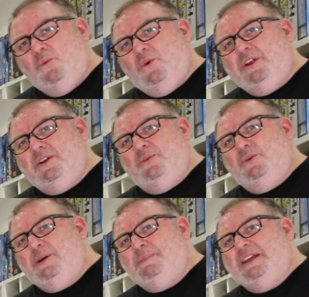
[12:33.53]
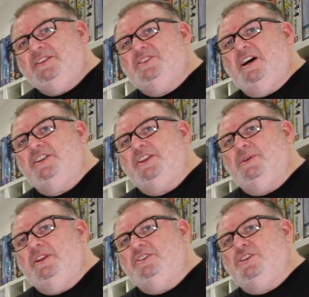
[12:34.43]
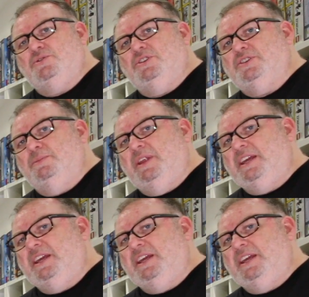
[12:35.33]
What I might start doing is throwing some